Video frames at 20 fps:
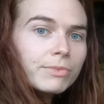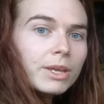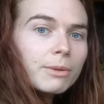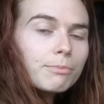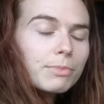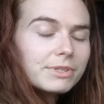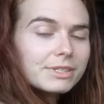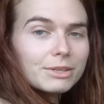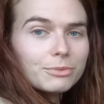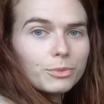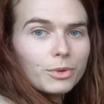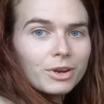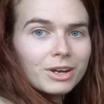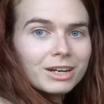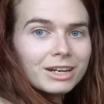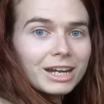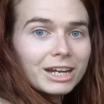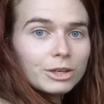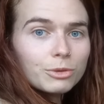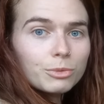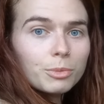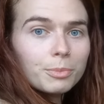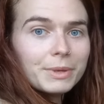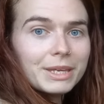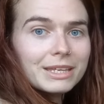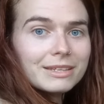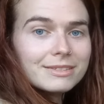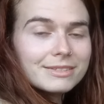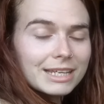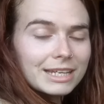but while I will
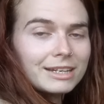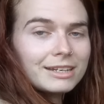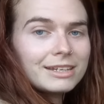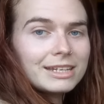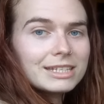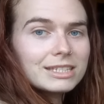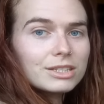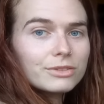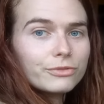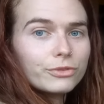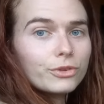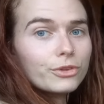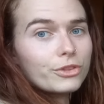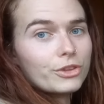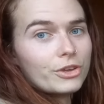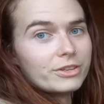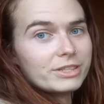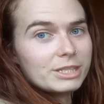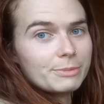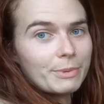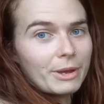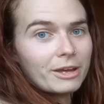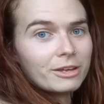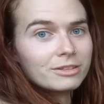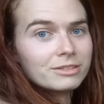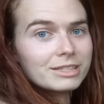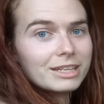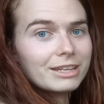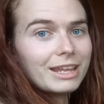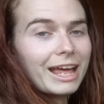be selling this for
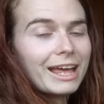£30,